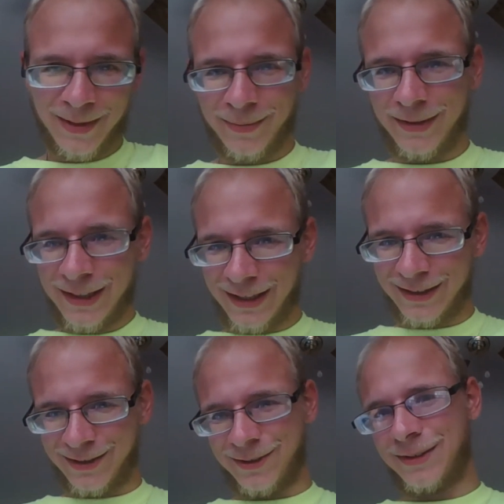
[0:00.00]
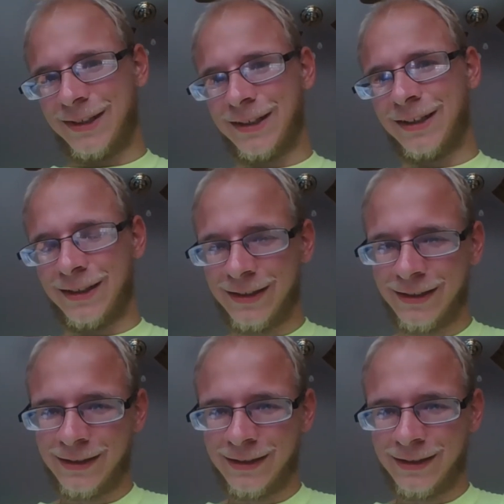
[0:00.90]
But that's okay.